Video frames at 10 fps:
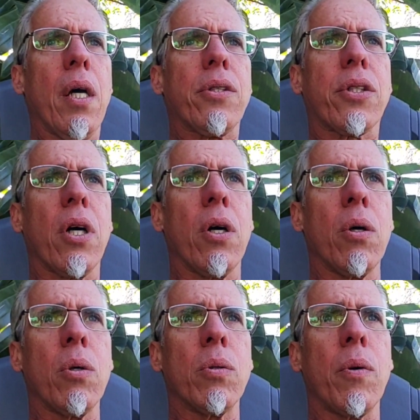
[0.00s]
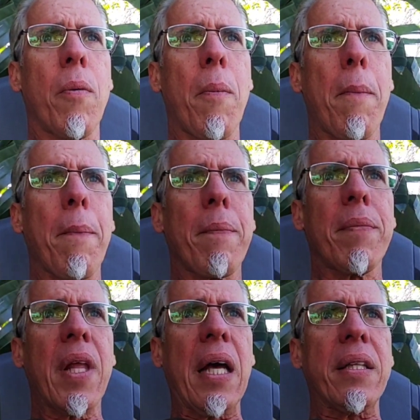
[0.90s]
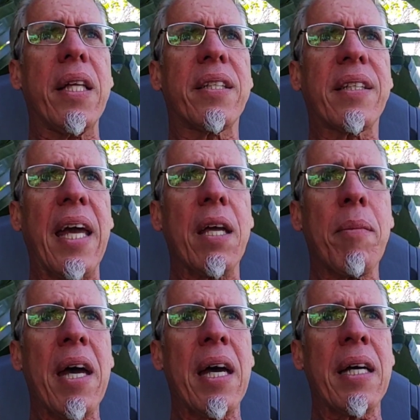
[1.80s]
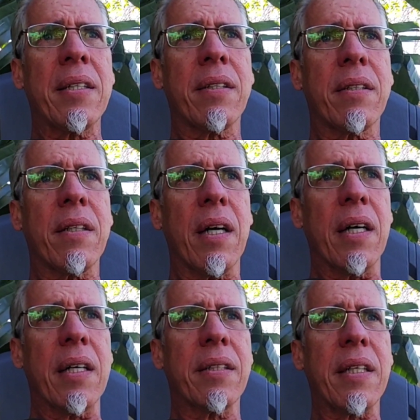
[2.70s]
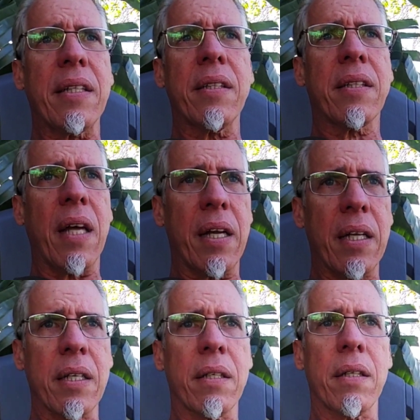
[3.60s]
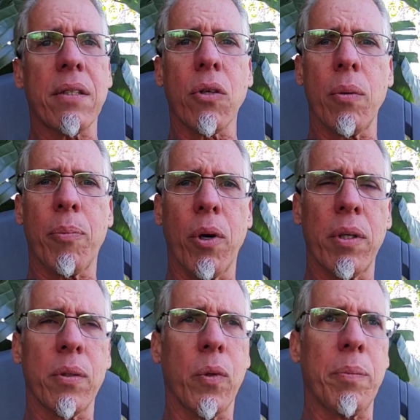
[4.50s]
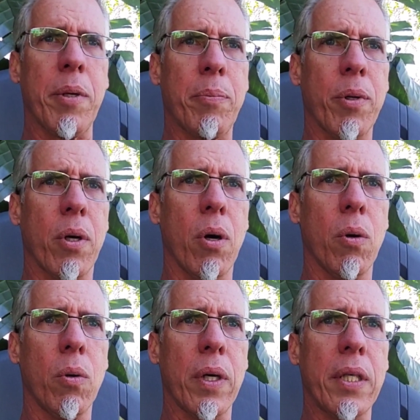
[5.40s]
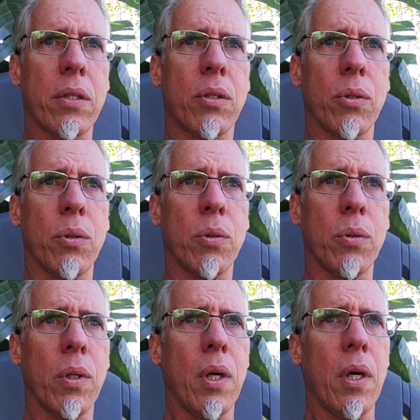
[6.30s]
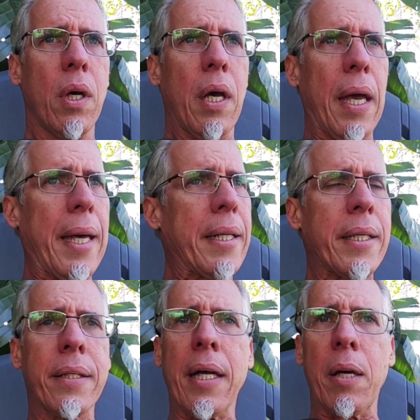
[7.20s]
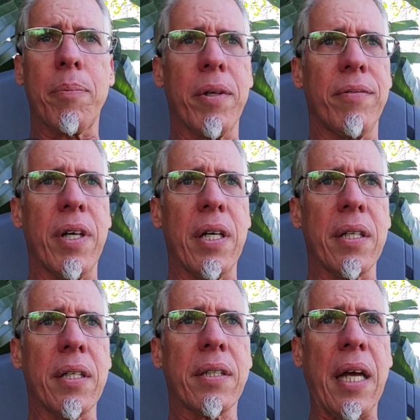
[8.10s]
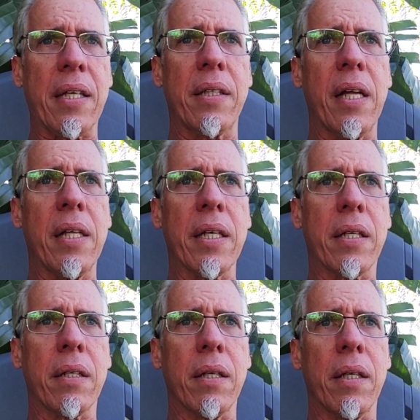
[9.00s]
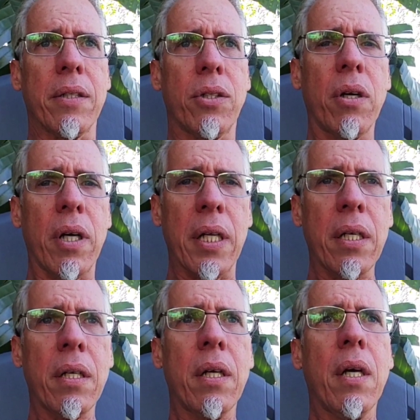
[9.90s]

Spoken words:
So the same as set and setting is so important when people go into any type of psychedelic journey.